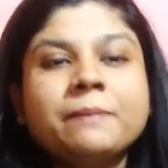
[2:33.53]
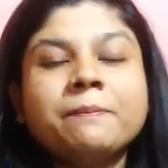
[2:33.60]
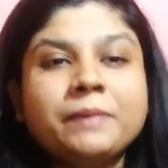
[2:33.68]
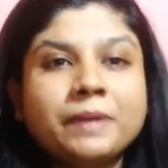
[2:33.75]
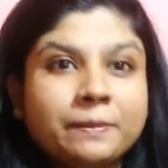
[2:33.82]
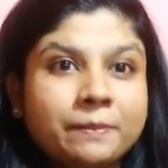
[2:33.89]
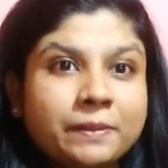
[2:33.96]

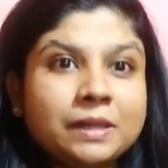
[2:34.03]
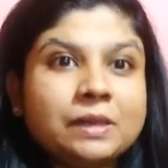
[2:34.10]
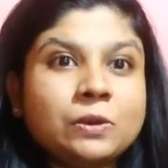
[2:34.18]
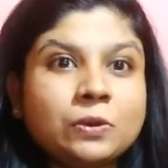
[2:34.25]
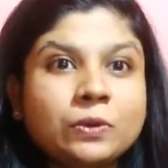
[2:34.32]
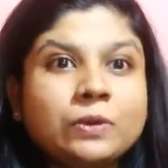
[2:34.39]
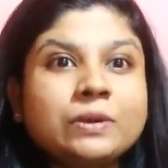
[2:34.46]
people
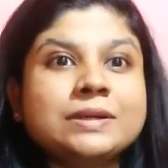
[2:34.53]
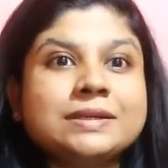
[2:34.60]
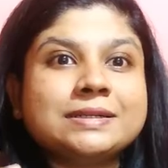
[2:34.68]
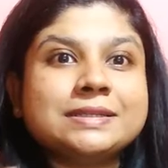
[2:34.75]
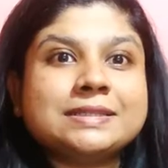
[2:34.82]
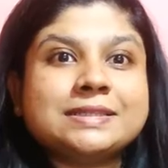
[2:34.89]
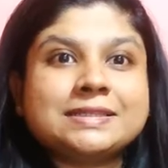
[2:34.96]
who
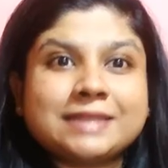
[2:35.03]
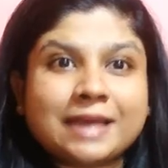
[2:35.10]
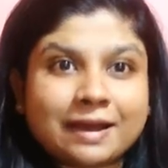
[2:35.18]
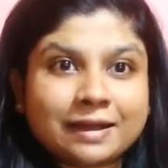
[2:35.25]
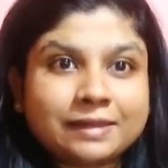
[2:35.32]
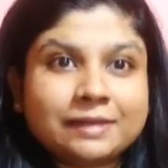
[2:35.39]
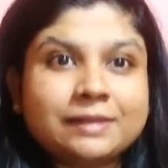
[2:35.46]

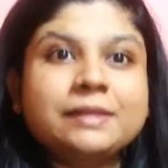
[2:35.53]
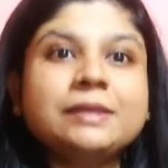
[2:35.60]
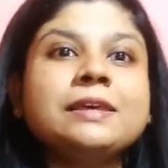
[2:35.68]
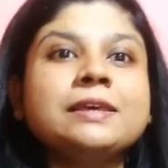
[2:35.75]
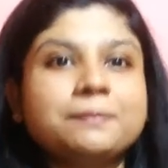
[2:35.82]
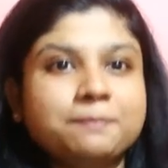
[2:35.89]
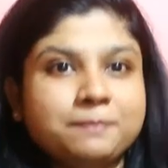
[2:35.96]
started the
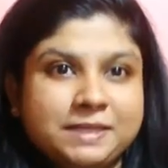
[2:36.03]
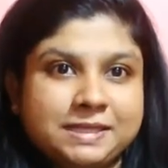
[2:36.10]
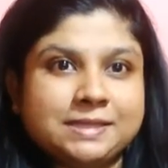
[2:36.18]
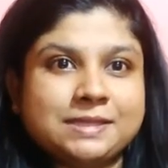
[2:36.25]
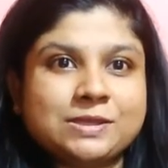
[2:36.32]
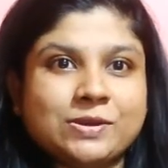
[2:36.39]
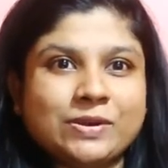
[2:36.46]

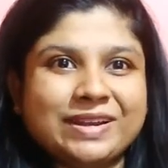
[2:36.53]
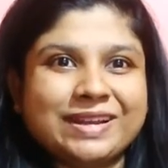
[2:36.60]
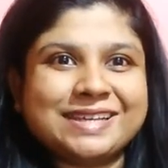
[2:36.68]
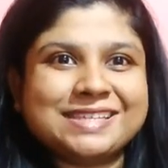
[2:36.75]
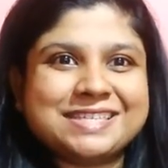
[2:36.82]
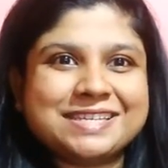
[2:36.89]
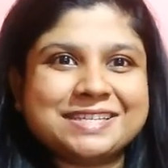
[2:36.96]
business
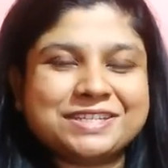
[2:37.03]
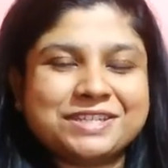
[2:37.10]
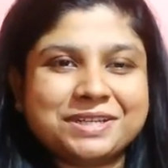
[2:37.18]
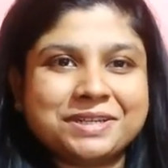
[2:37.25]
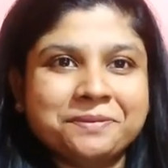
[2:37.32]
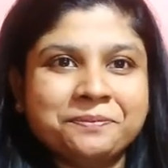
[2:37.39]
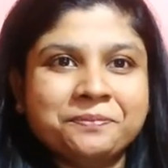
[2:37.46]

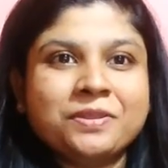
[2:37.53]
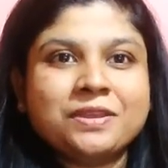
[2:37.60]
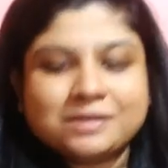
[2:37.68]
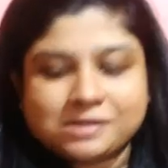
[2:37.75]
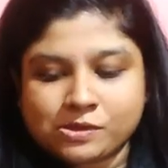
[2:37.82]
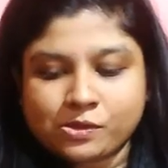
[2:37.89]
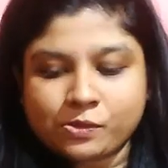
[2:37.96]
organization.
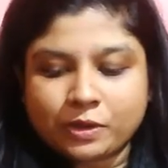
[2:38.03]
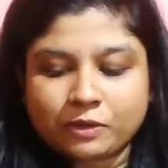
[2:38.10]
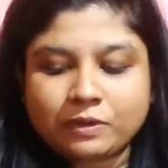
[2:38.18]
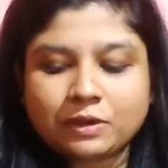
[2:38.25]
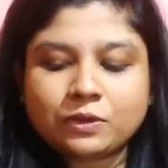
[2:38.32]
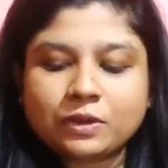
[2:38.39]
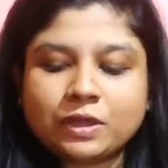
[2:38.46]
So when
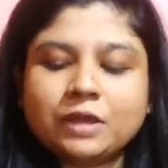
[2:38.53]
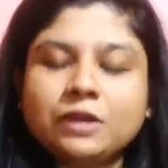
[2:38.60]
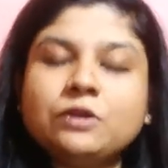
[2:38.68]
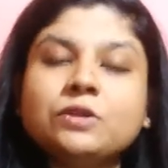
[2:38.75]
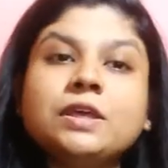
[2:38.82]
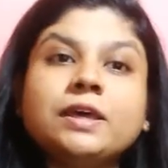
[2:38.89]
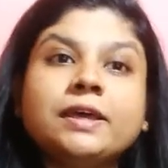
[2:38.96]
we looking
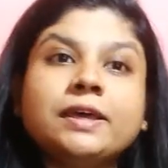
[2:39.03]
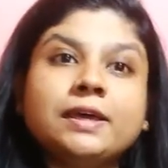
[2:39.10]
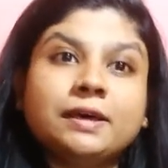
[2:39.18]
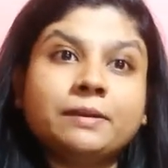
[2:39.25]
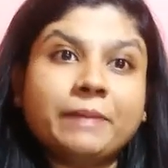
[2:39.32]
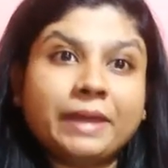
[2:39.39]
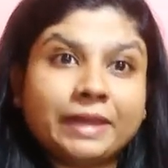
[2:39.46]
into
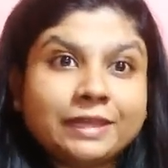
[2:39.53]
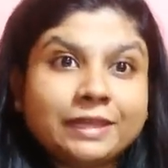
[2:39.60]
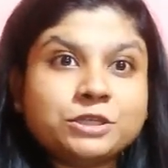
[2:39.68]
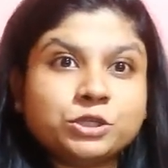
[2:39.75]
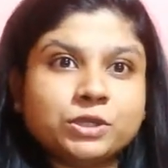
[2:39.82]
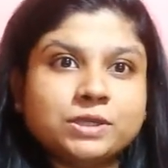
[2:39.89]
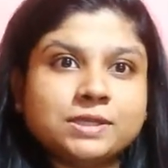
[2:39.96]
the
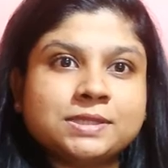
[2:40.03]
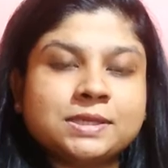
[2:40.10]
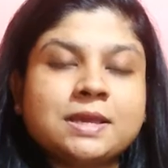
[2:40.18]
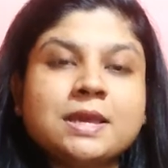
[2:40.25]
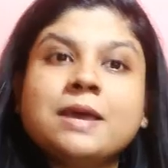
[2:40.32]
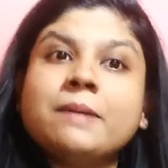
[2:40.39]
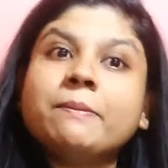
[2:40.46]
managers
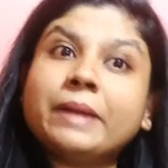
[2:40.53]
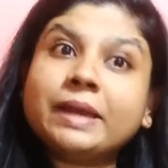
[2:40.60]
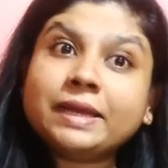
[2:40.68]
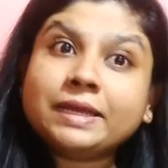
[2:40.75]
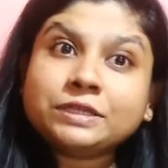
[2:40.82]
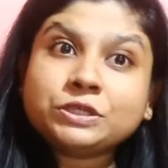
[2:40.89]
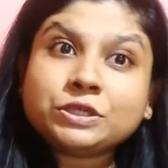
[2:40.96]

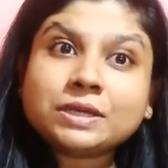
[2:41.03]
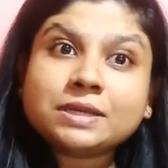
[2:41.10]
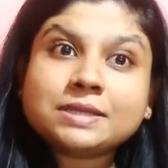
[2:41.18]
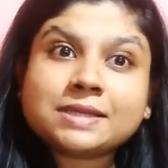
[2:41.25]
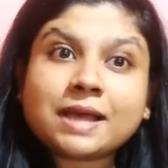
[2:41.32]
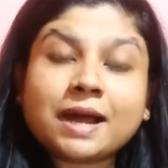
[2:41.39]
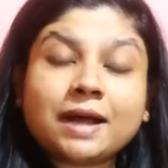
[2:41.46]

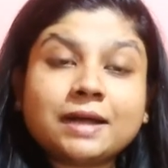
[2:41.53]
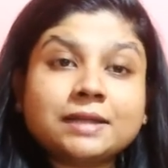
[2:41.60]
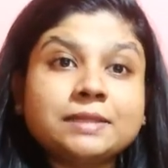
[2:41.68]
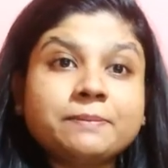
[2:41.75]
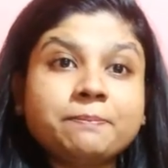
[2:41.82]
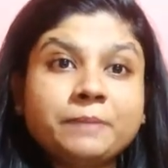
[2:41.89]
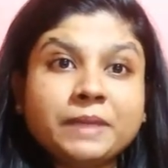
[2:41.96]
are
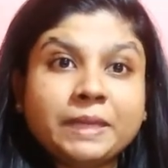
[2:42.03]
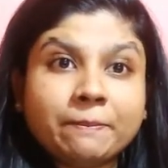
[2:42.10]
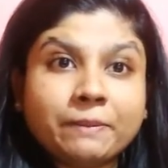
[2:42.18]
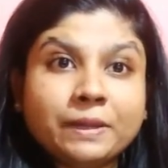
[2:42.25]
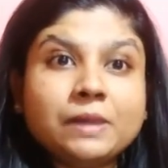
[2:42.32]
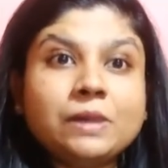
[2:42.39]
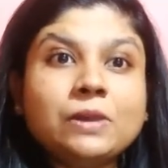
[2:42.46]
the
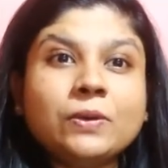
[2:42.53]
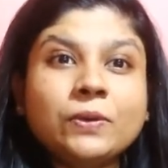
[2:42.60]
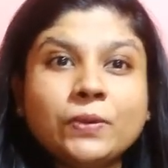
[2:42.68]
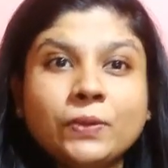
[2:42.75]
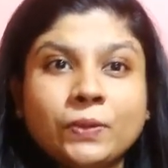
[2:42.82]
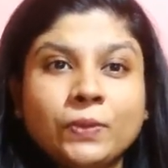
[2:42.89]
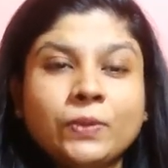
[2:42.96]
people
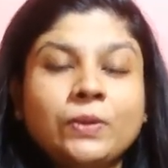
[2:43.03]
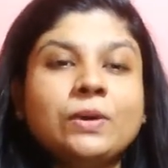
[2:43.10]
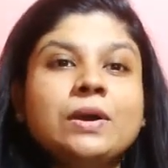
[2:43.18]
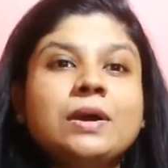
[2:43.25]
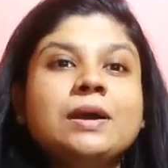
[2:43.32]
who